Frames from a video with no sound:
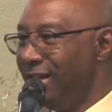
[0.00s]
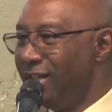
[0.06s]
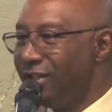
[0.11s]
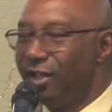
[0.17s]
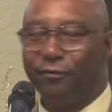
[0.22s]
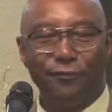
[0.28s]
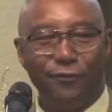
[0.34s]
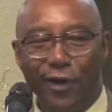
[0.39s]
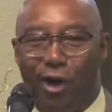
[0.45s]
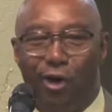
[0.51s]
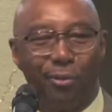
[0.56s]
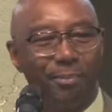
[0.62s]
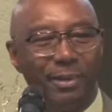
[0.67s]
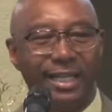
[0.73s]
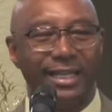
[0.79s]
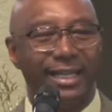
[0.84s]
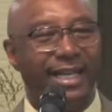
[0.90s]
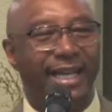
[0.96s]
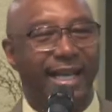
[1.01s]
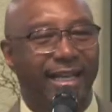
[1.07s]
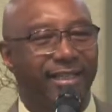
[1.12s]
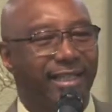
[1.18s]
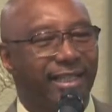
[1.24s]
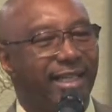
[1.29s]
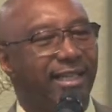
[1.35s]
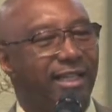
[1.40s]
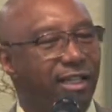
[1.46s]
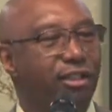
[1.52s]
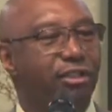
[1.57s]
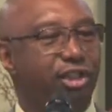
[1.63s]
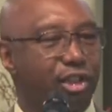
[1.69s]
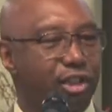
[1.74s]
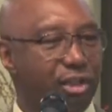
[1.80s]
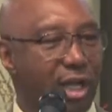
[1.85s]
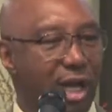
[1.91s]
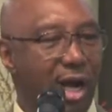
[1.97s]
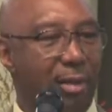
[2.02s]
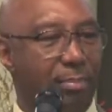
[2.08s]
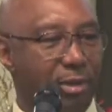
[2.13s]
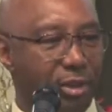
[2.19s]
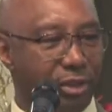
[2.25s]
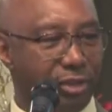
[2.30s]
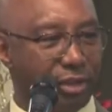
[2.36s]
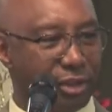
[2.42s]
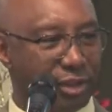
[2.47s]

the folk began to get a little snobbish.